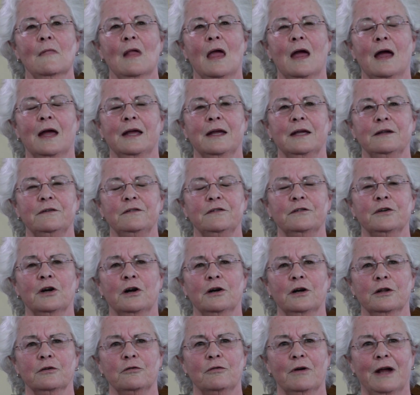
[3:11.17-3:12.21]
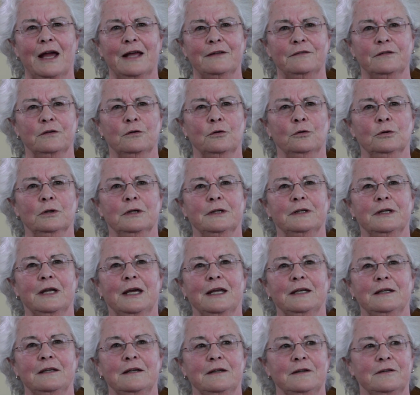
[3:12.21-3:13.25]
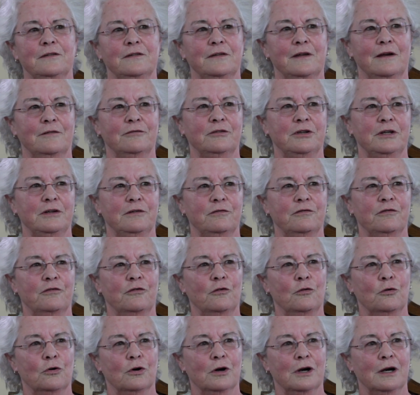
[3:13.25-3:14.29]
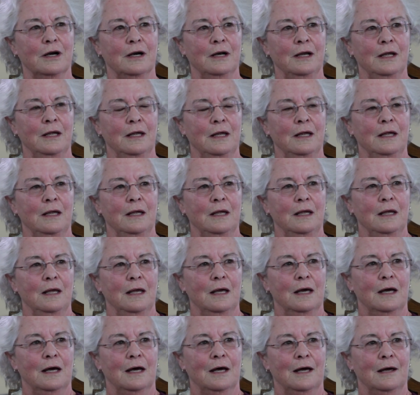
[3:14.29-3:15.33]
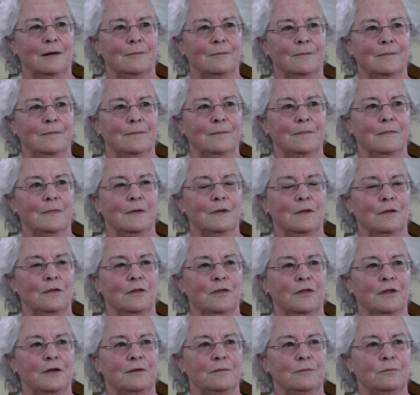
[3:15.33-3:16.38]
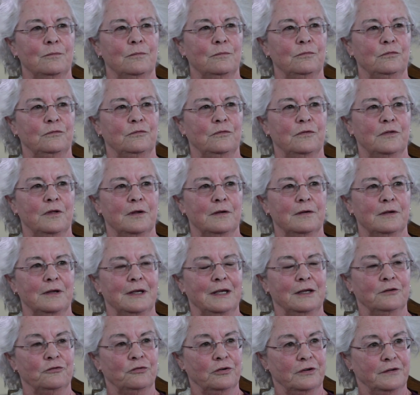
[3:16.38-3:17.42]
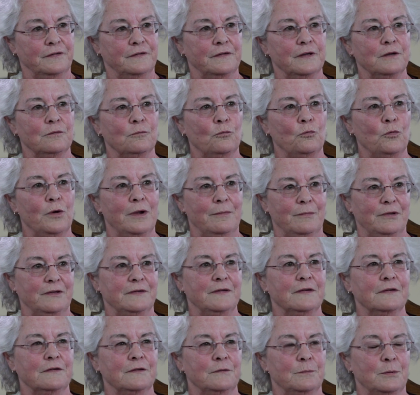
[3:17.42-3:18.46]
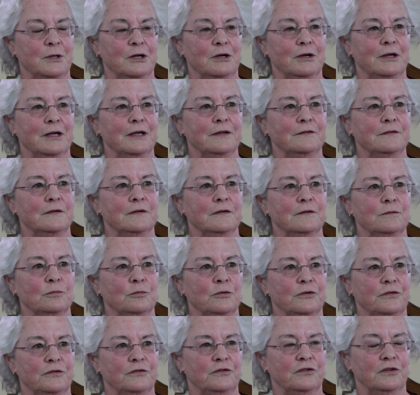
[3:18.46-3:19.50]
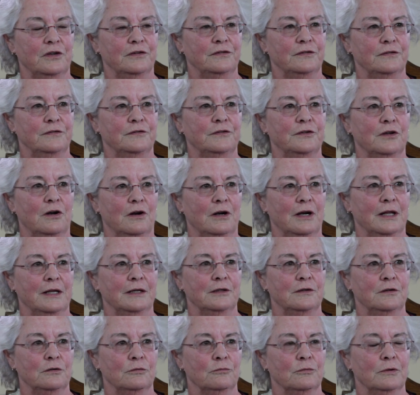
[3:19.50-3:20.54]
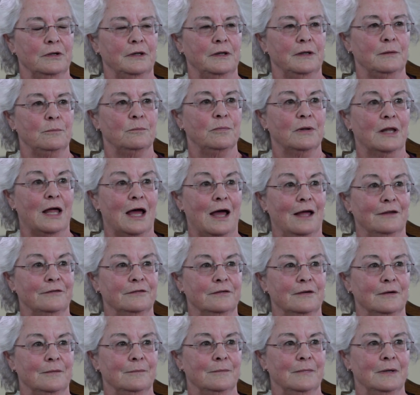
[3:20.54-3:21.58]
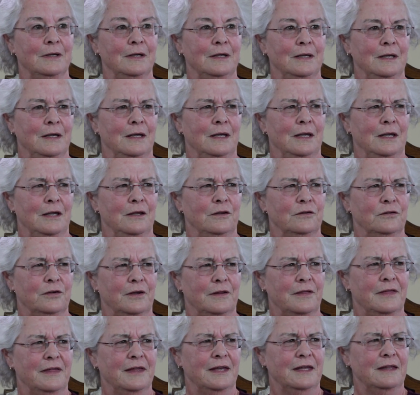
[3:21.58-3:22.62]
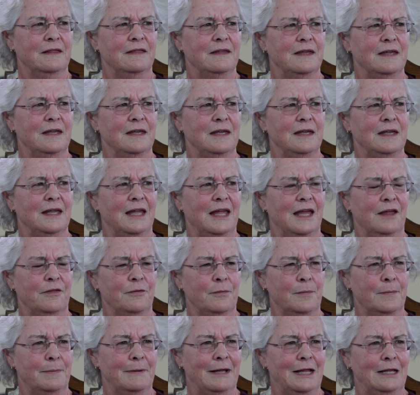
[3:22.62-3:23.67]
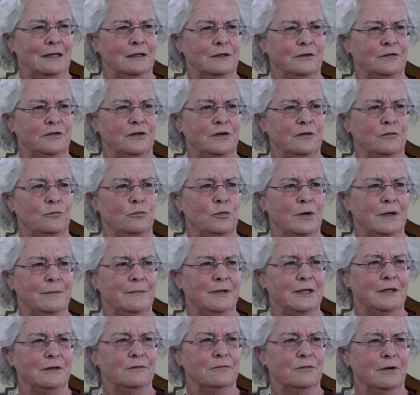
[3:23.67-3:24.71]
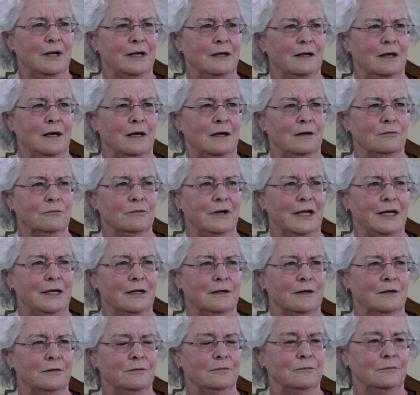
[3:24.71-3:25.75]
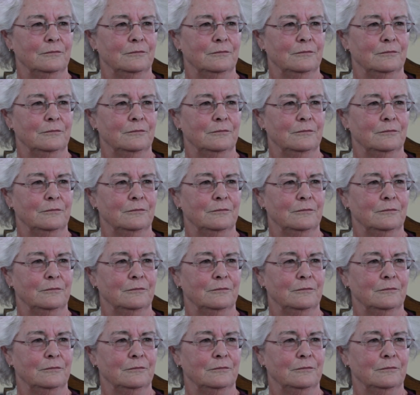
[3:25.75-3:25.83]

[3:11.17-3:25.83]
I started grad school in 1974. The interest in women's experiences was just starting to really blossom. So I think the Anthropology of Women, Raina